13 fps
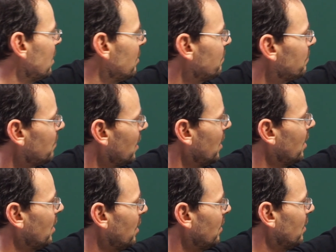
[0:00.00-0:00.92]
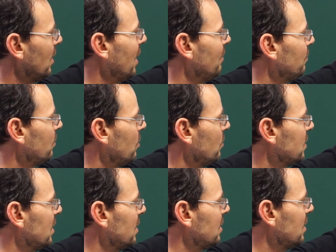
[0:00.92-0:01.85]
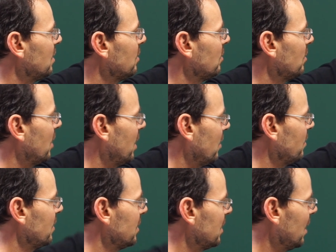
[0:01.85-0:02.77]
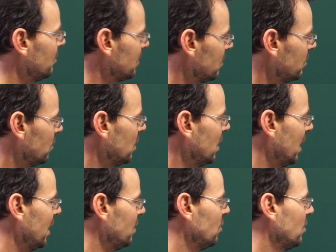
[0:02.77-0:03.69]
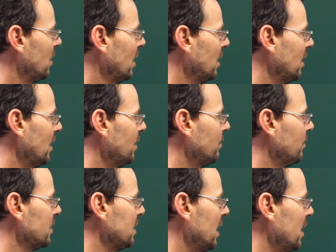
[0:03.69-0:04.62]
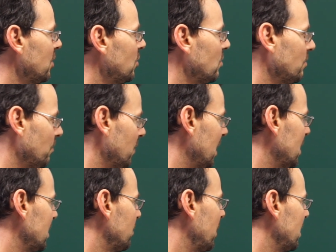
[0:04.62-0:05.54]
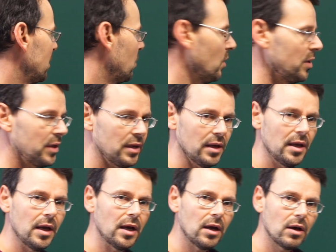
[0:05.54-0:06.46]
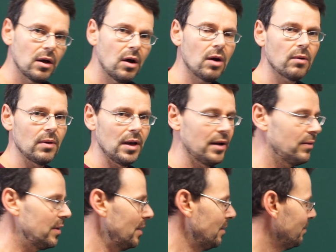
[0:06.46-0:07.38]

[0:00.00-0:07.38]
if the left cosets here are the same, so GH equals H. That's why it's called a corollary.